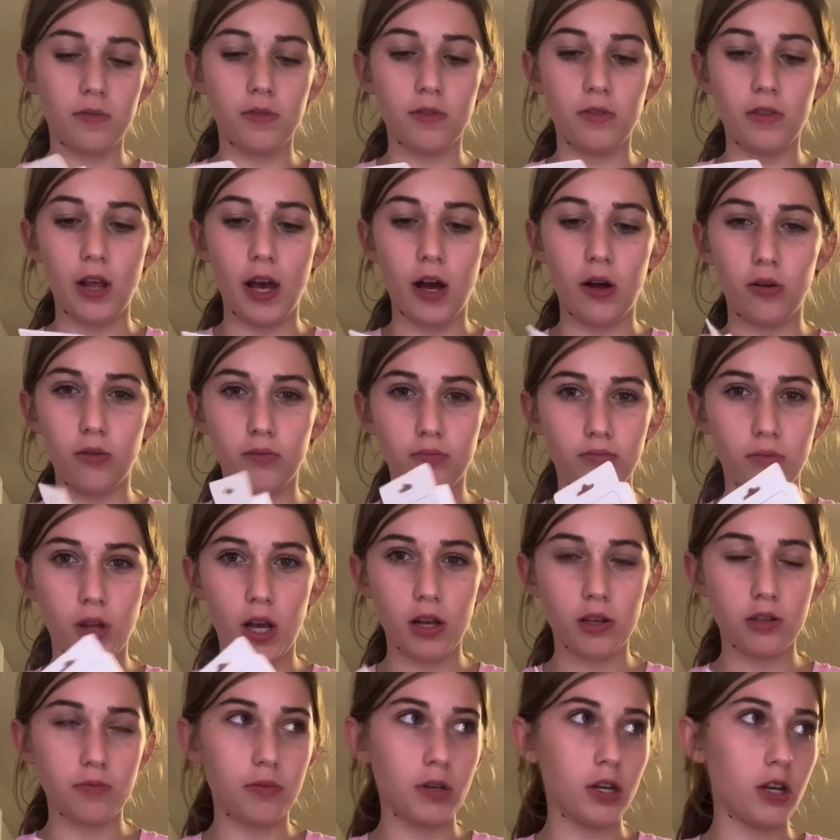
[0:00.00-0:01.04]
nail
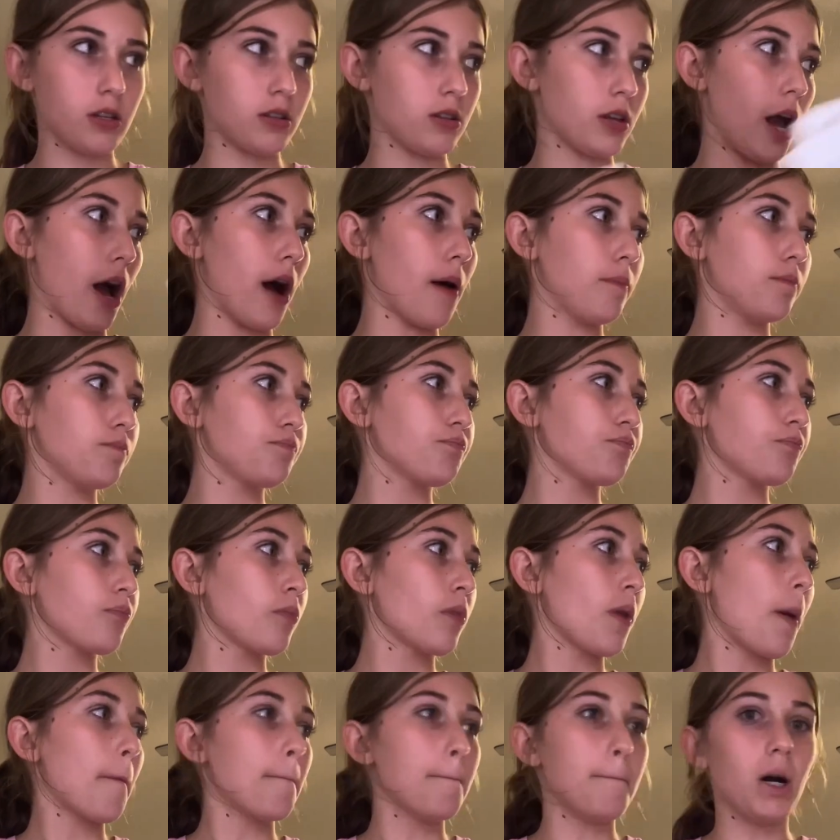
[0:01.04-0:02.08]
things because yeah,
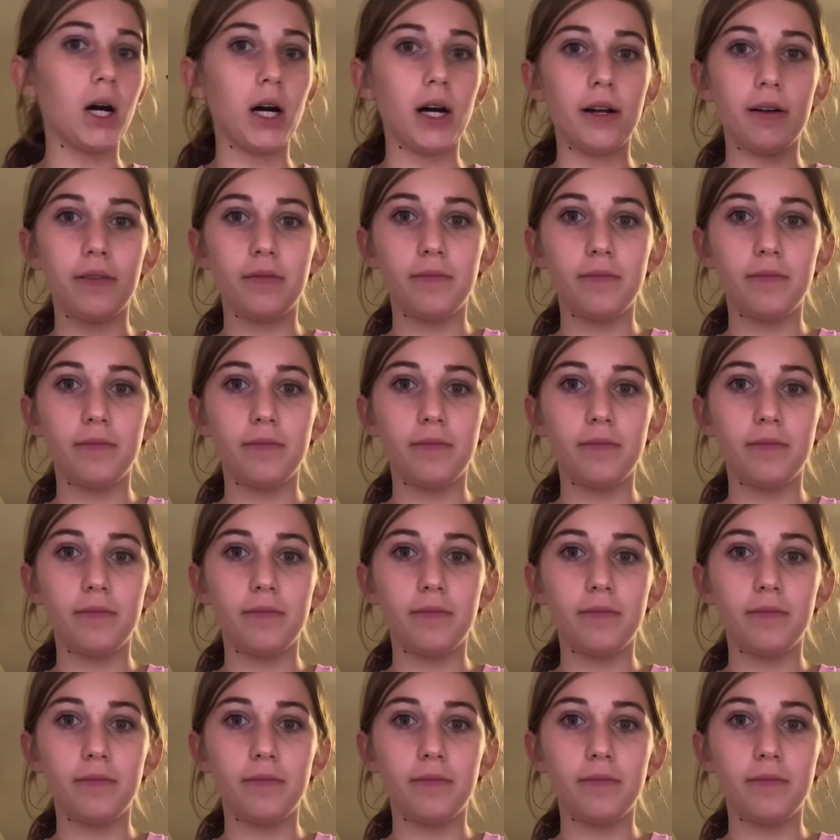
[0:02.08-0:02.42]
but